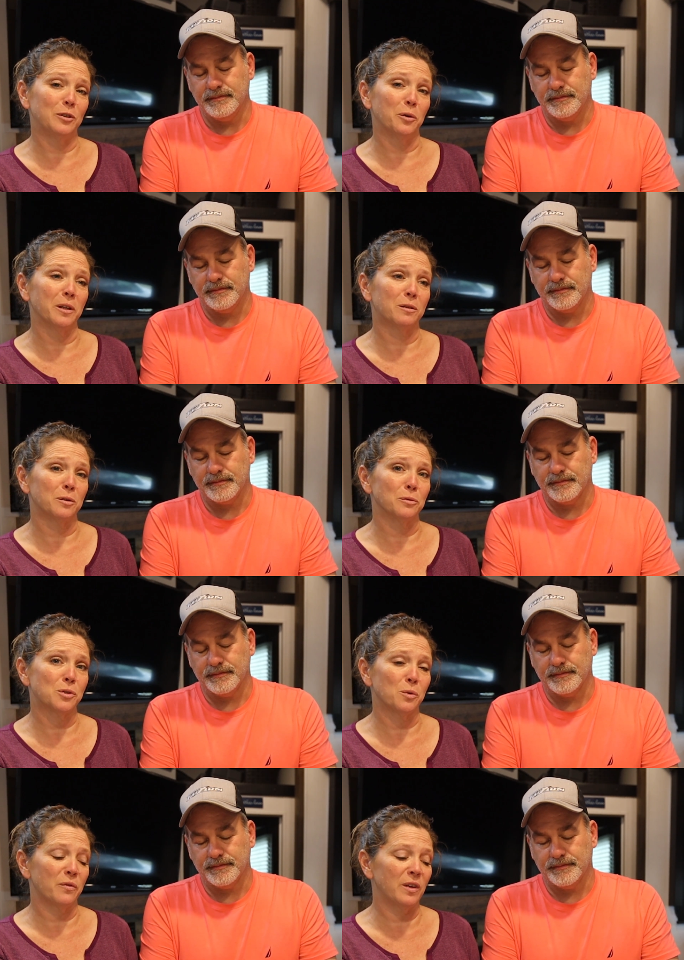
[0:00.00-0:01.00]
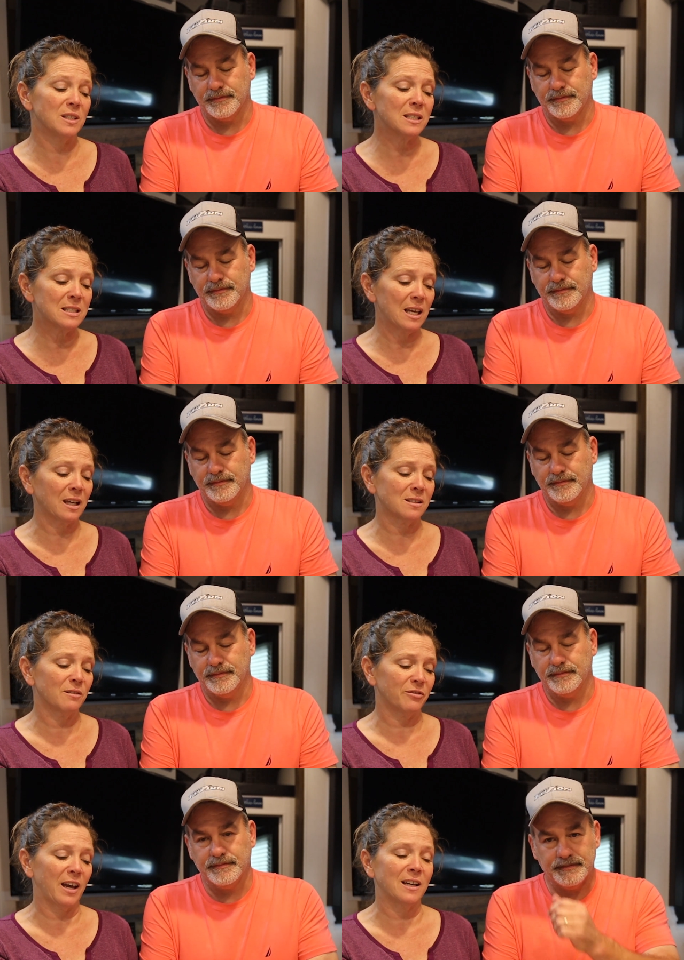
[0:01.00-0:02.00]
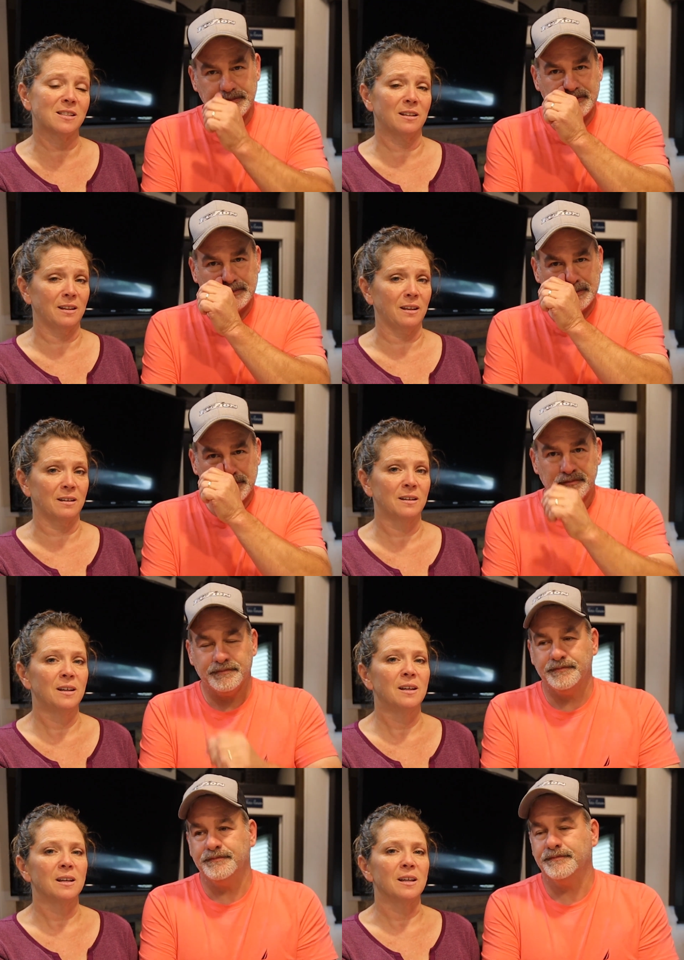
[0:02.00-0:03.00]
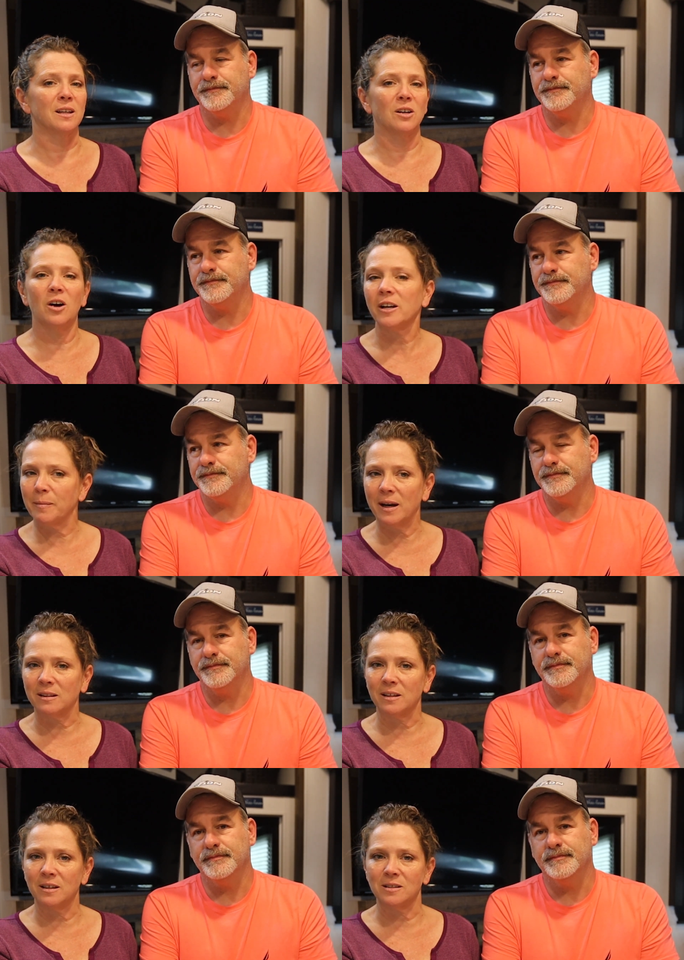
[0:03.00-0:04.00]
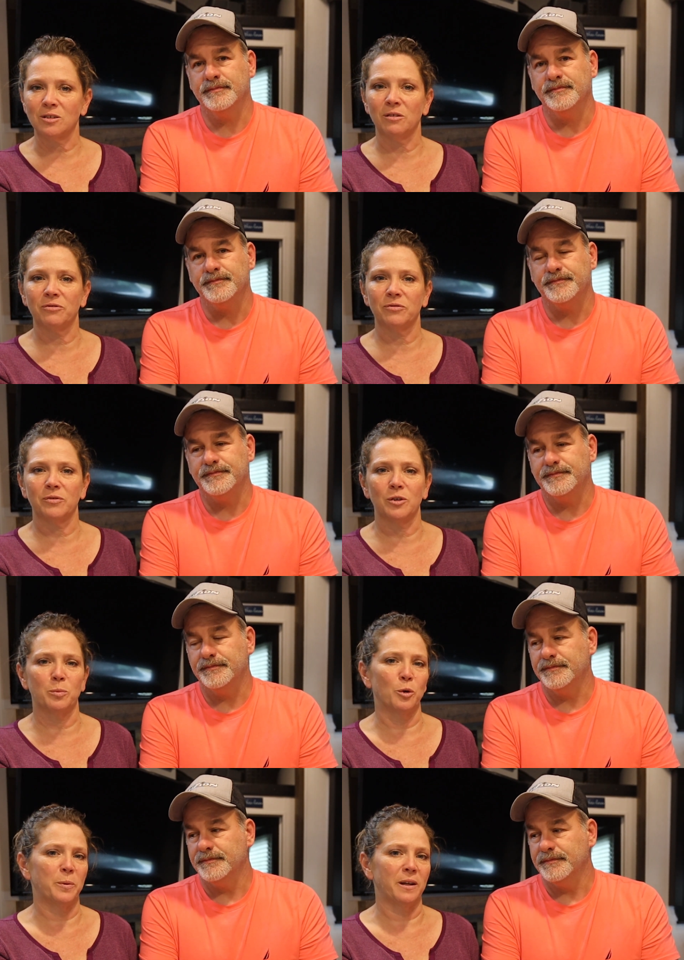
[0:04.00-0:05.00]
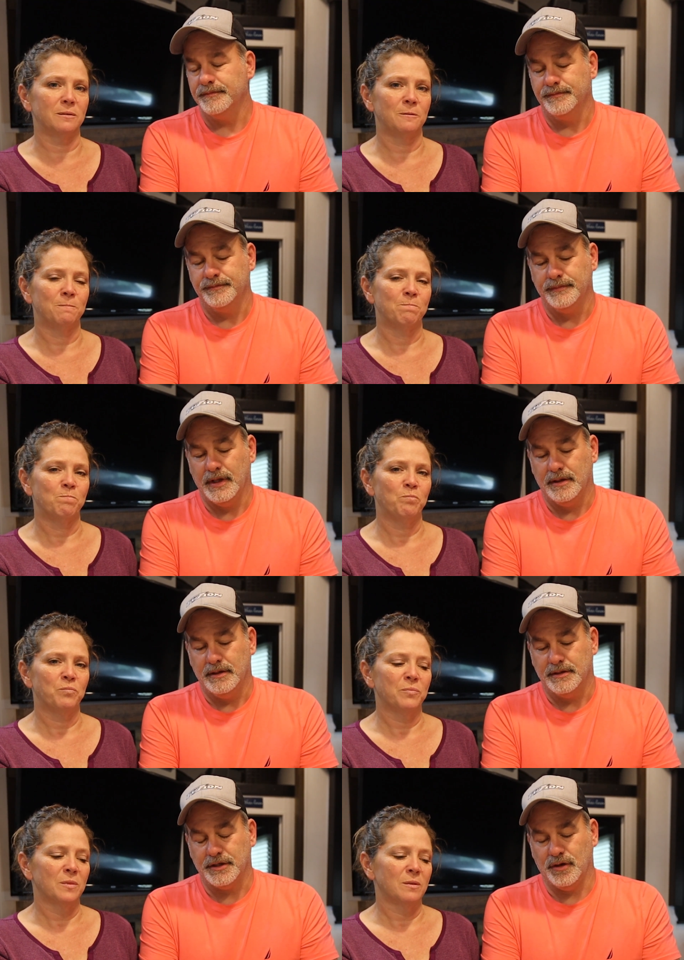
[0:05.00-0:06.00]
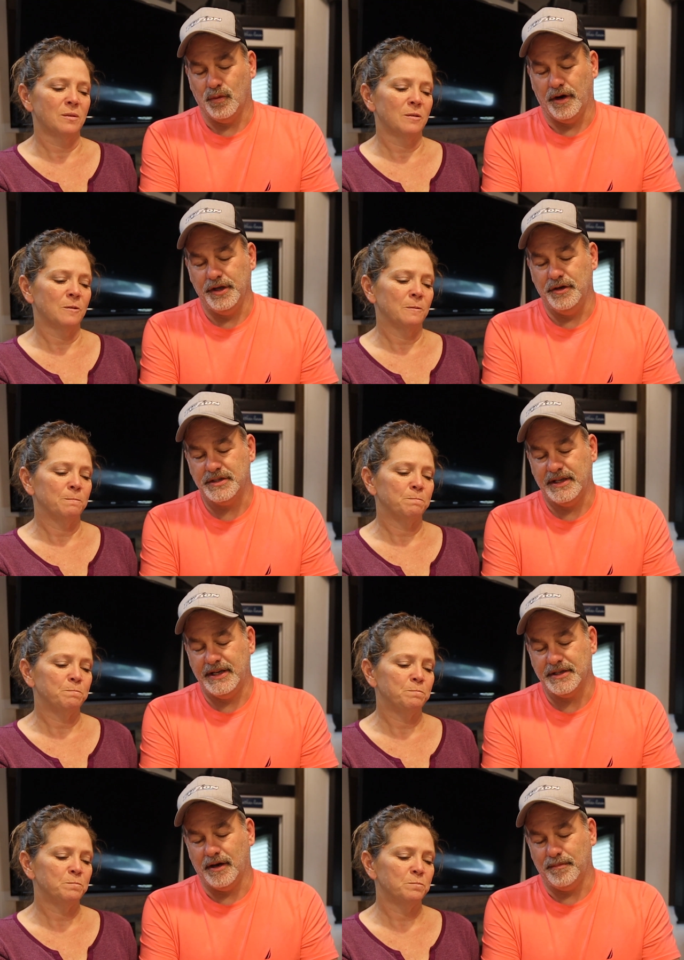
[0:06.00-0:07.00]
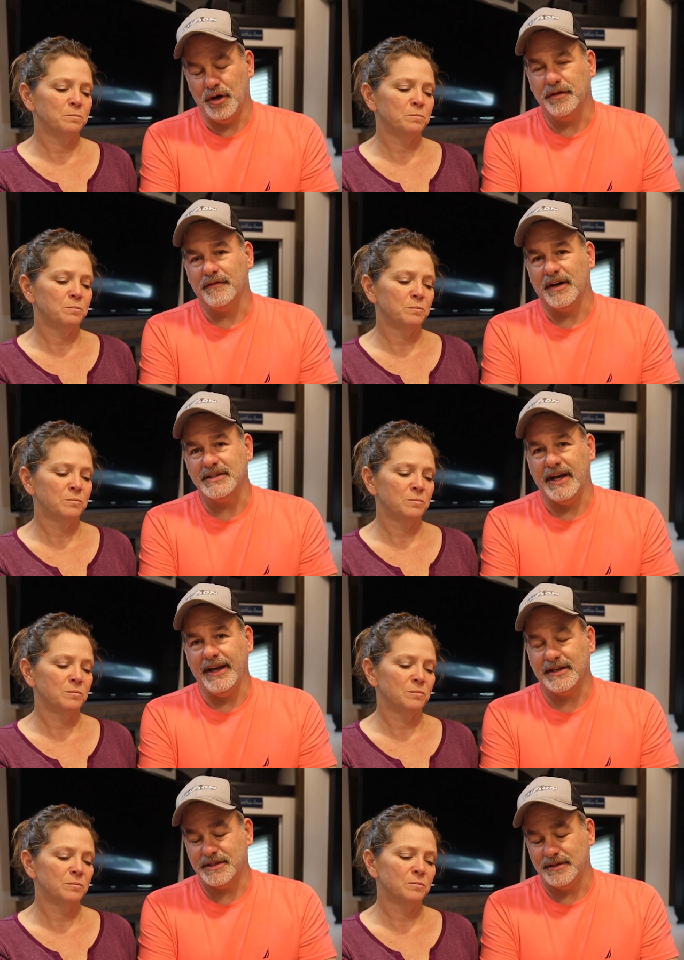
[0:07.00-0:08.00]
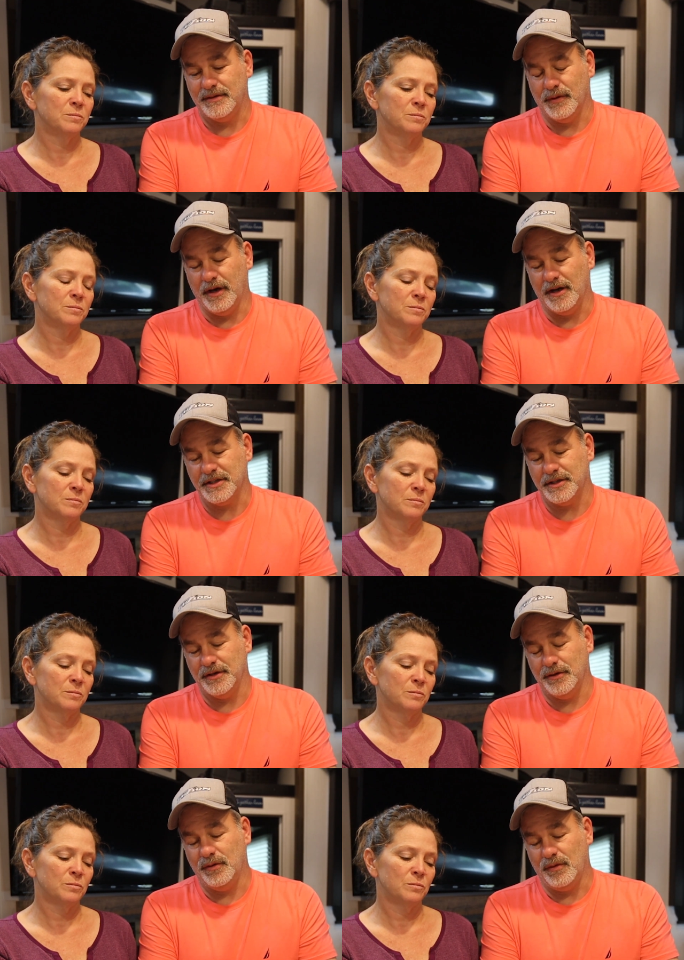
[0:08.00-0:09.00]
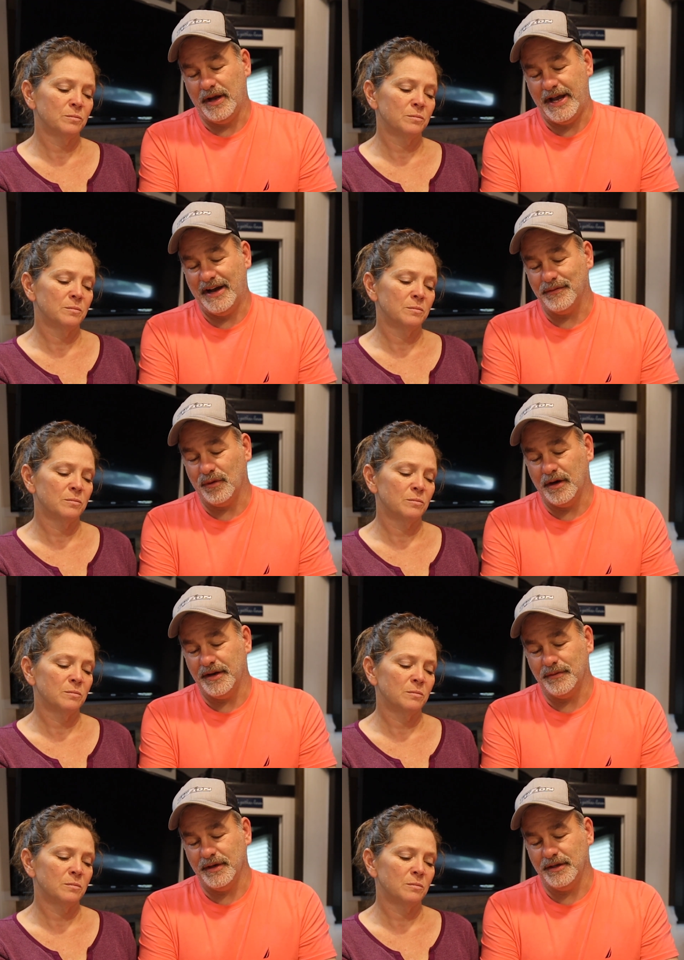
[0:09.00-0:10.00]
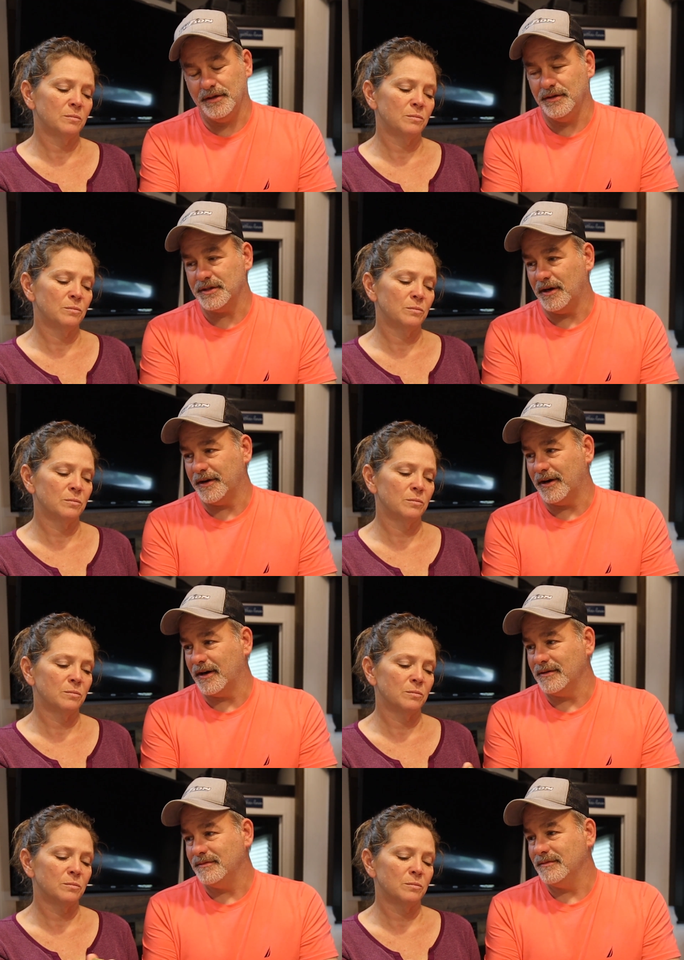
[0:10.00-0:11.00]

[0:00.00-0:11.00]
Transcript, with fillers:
Speaker 1: flowing through. So if it detects a fast leak, it automatically cuts off your propane.
Speaker 2: So we're using these on both of our tanks. We also have one that we use on our